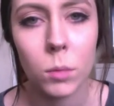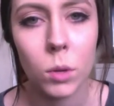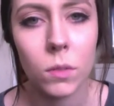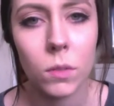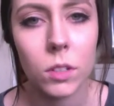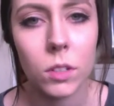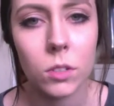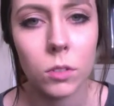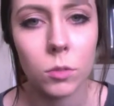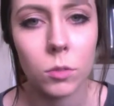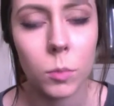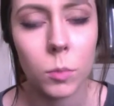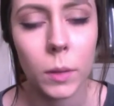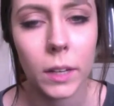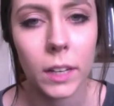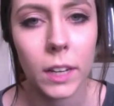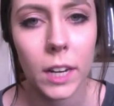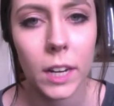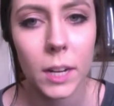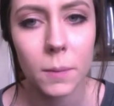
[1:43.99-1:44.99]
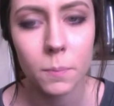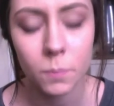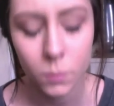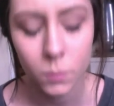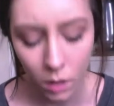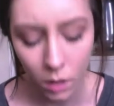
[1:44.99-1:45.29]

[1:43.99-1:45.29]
movies from the beginning,